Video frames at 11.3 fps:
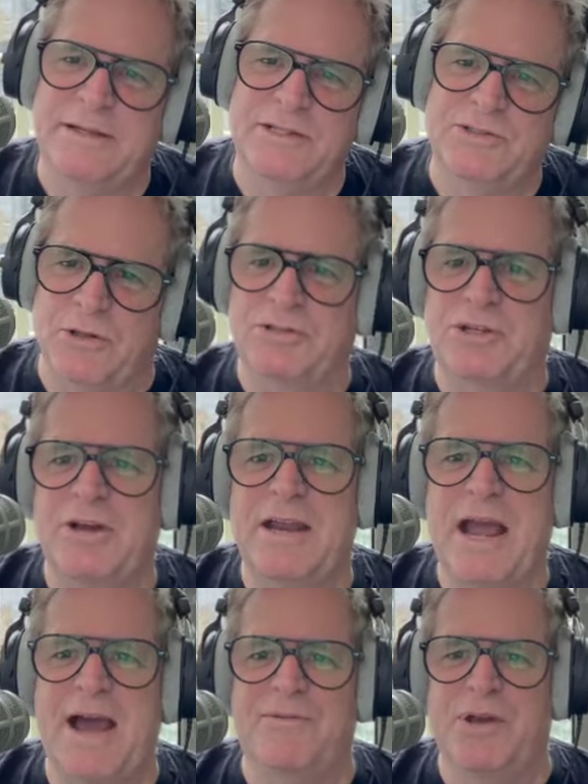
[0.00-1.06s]
So it's good to
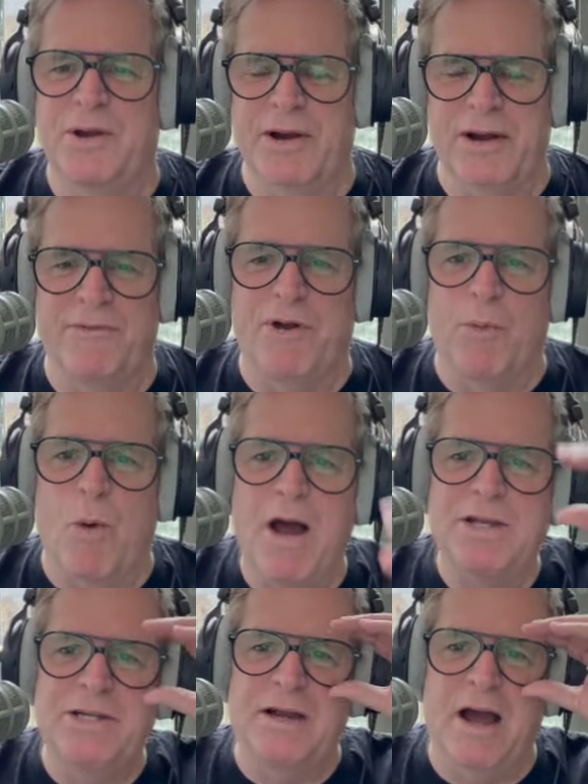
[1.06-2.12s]
have you here. And if you're
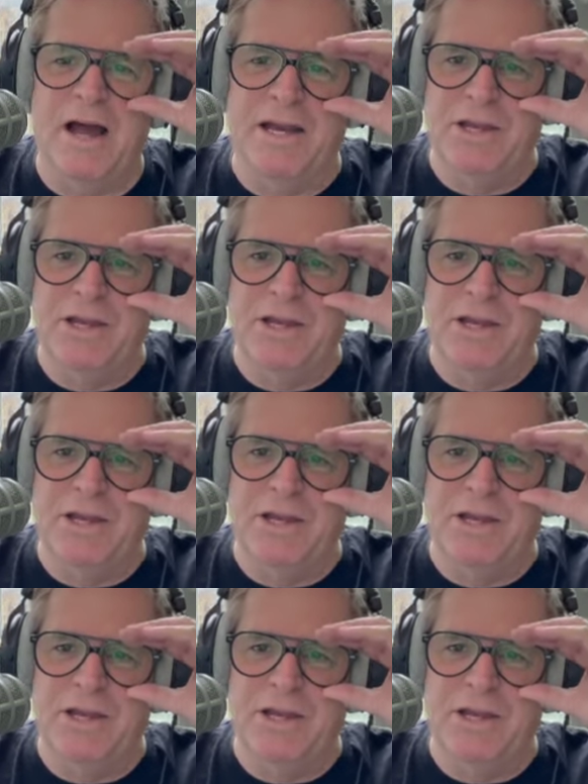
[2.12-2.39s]
watching on